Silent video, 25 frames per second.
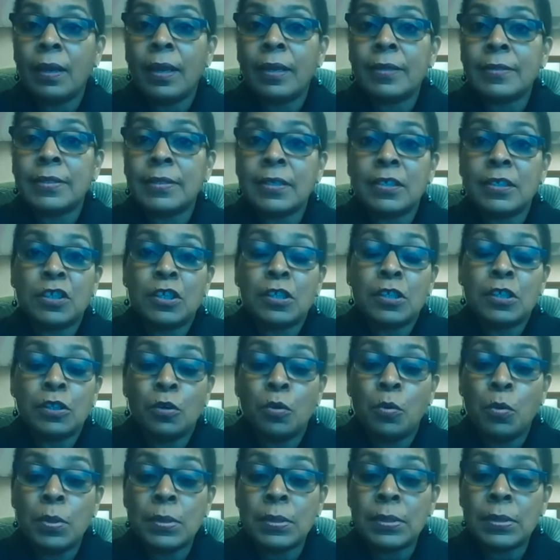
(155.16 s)
such as
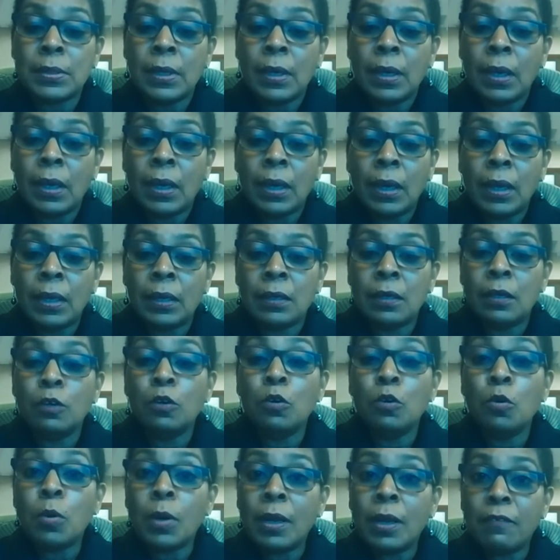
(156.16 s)
those in the
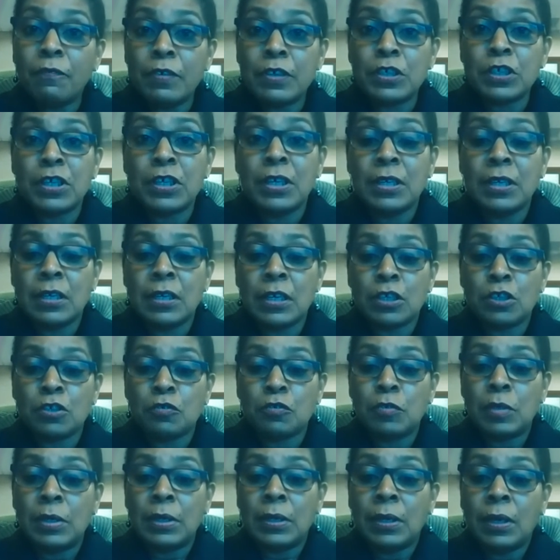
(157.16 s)
local fishing
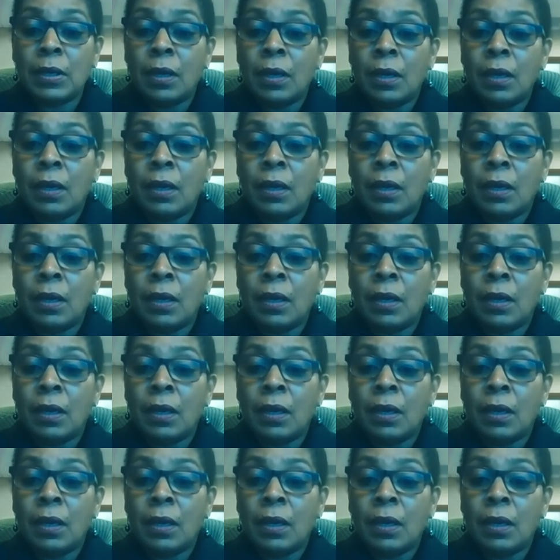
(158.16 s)
industry,